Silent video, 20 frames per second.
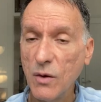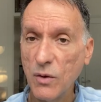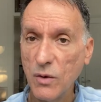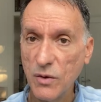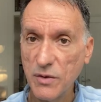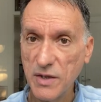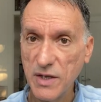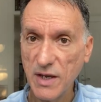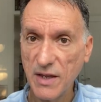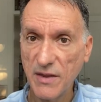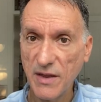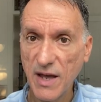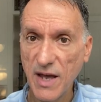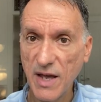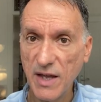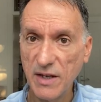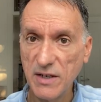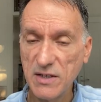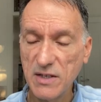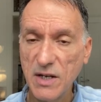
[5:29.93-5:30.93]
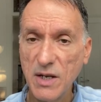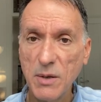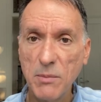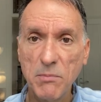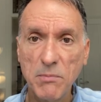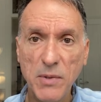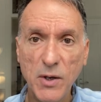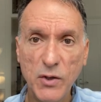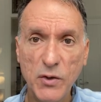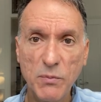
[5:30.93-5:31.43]
On the other hand,
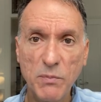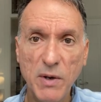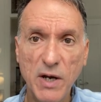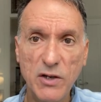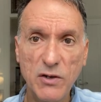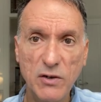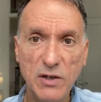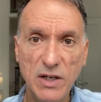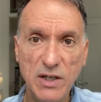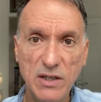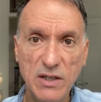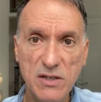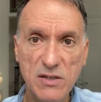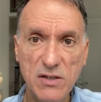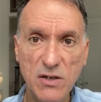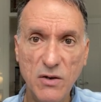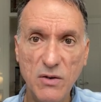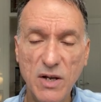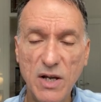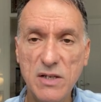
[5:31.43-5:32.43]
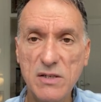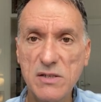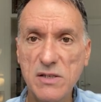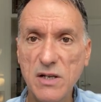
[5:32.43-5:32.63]
both pioglitazone and